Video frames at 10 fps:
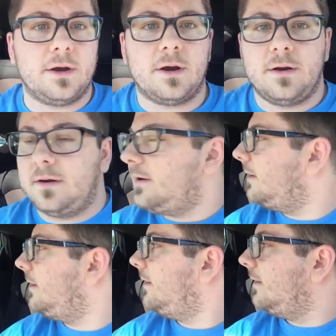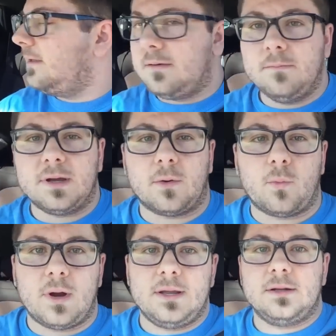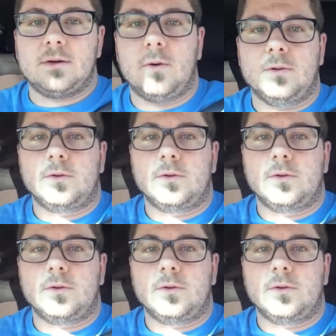here. Make a right and go a